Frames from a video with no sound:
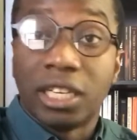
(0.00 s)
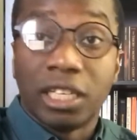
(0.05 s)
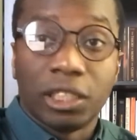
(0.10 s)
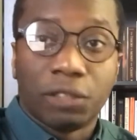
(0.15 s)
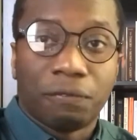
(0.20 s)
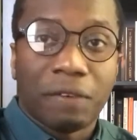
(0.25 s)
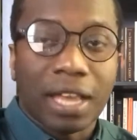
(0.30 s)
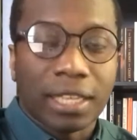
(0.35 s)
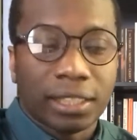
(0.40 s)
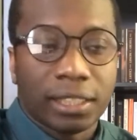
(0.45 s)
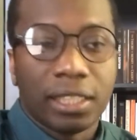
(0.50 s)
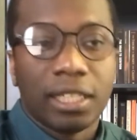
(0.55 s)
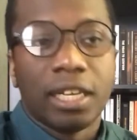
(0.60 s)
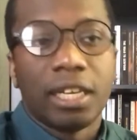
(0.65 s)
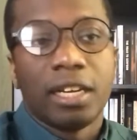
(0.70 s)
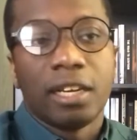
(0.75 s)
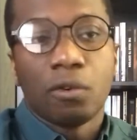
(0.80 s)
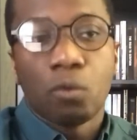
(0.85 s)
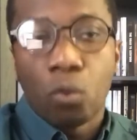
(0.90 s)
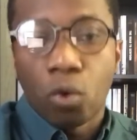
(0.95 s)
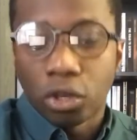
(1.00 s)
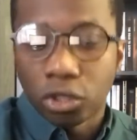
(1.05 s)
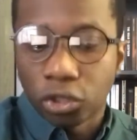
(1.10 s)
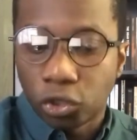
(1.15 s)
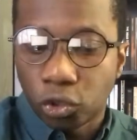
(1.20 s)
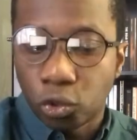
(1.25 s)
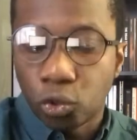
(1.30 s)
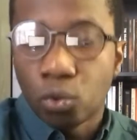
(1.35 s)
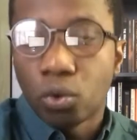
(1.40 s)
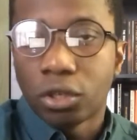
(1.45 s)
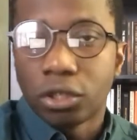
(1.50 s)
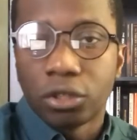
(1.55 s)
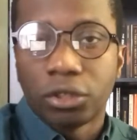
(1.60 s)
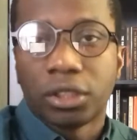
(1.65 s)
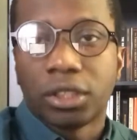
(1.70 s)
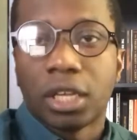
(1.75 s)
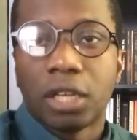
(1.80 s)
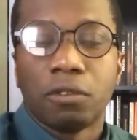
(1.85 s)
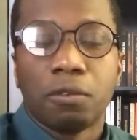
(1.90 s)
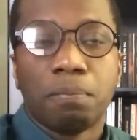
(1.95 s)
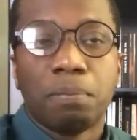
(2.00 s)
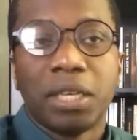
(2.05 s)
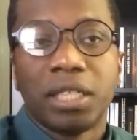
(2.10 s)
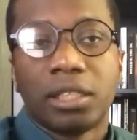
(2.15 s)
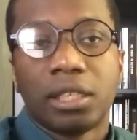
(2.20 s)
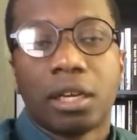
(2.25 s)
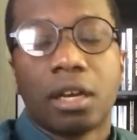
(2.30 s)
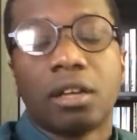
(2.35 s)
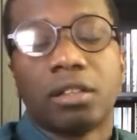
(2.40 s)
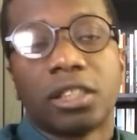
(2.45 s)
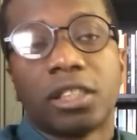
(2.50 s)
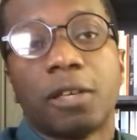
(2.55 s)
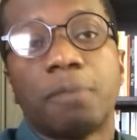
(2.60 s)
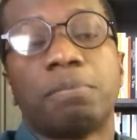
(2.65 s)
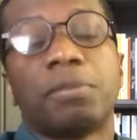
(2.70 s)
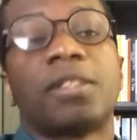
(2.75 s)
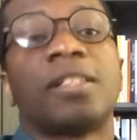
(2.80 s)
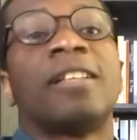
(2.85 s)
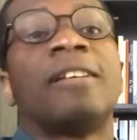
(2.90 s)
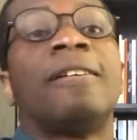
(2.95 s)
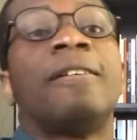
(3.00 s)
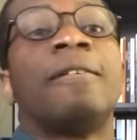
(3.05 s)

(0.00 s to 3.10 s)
is fascinating once you understand the basic concepts.